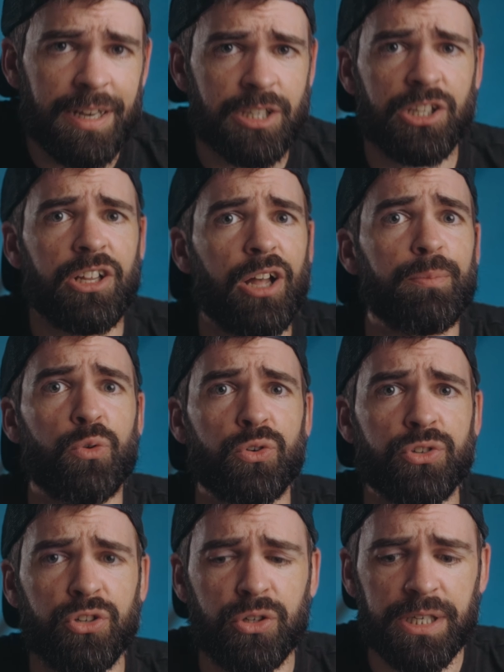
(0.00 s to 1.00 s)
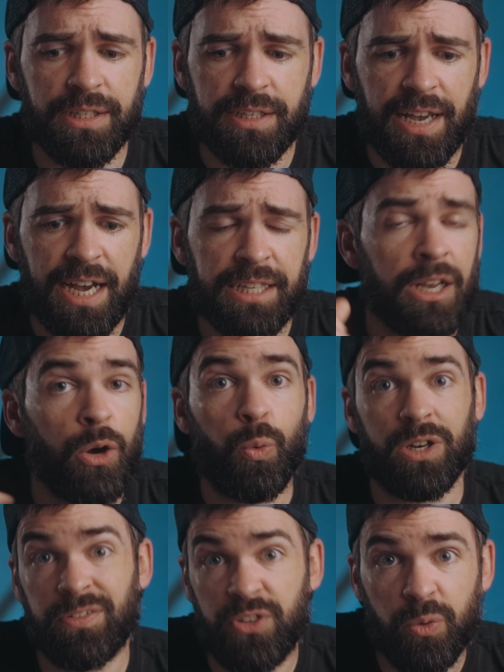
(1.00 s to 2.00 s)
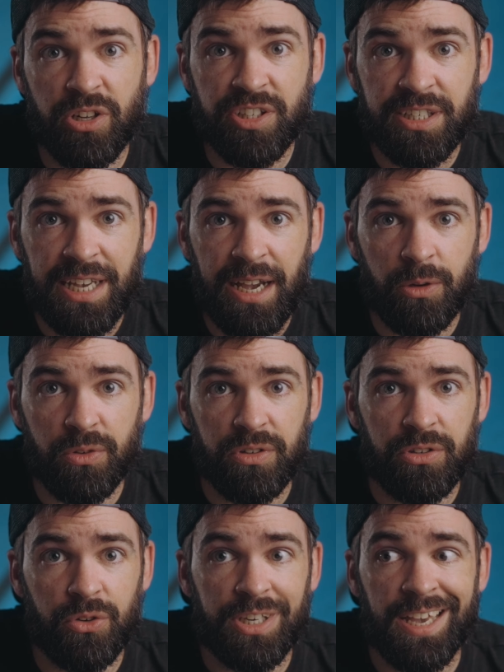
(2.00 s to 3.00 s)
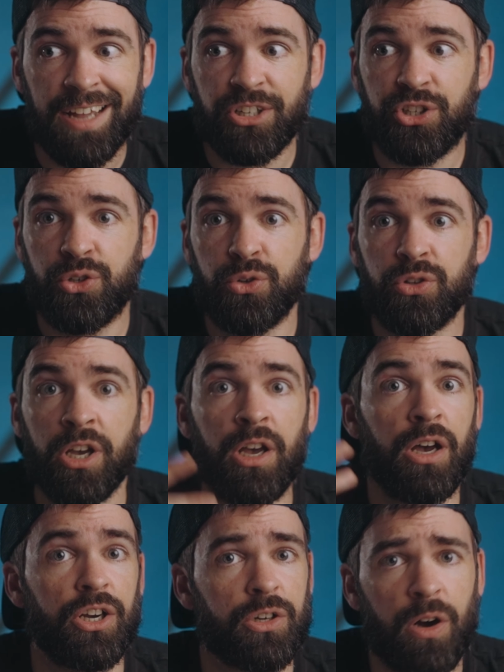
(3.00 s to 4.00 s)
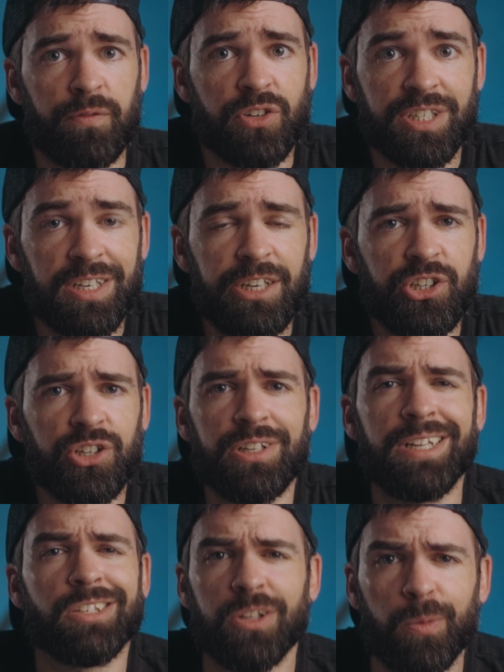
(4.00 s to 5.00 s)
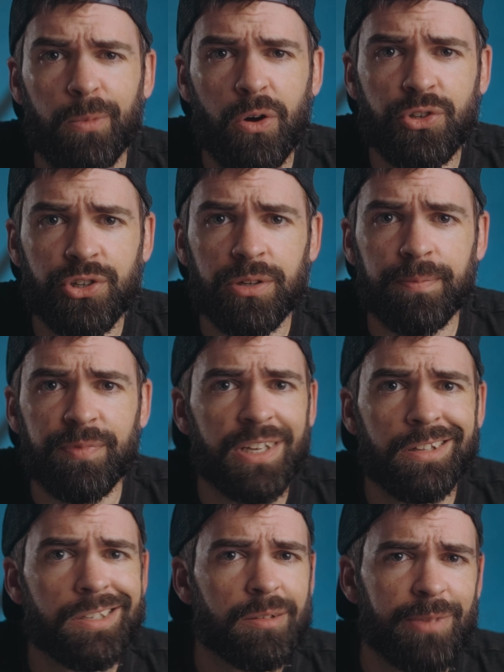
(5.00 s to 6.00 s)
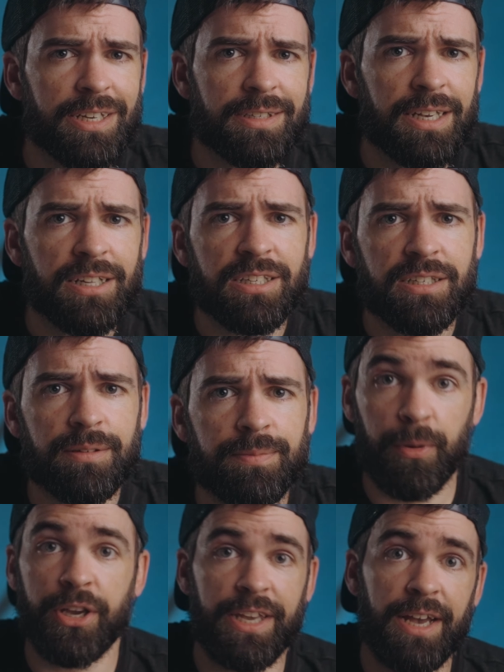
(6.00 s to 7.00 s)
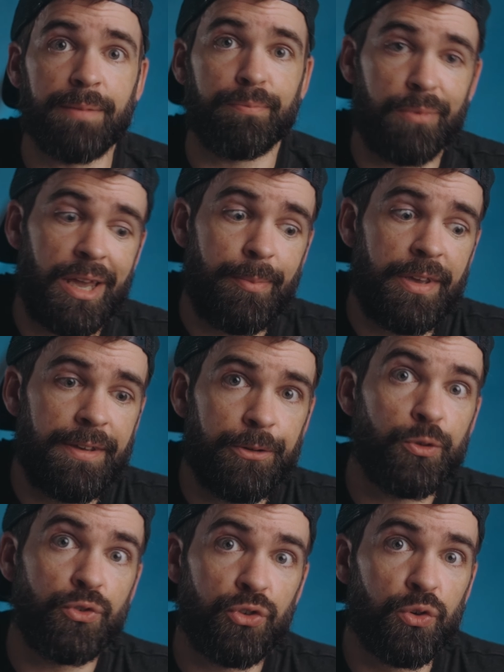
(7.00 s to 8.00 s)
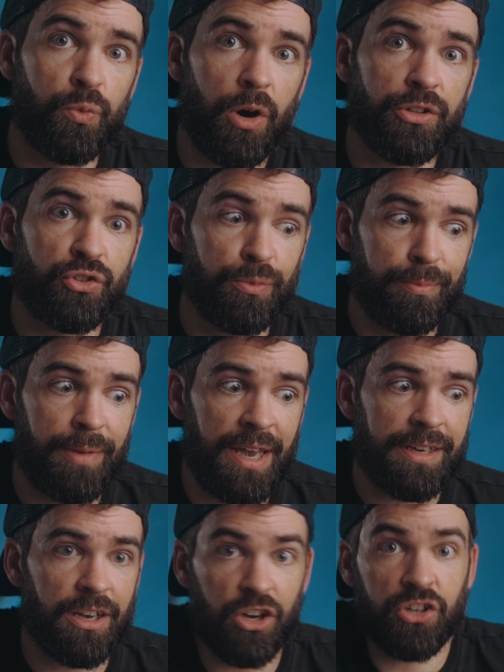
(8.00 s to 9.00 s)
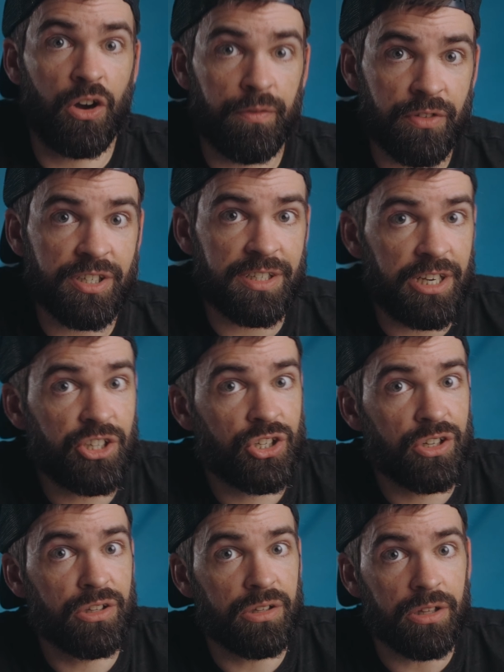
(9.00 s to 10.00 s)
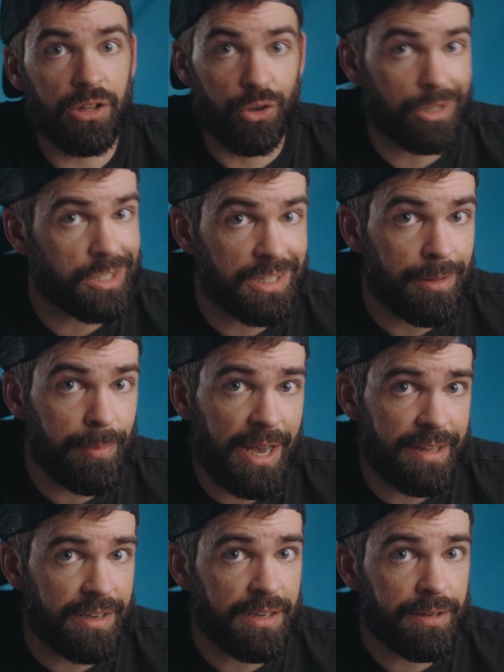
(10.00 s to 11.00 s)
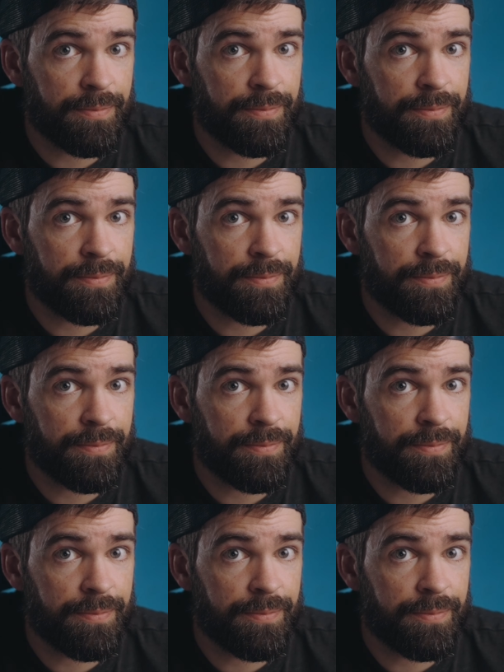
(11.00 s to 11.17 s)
There's a lot more to it, and what if you want sound? You can't shoot a conversation in slow motion, that doesn't make sense. But yet, maybe you do want to make a conversation look cinematic.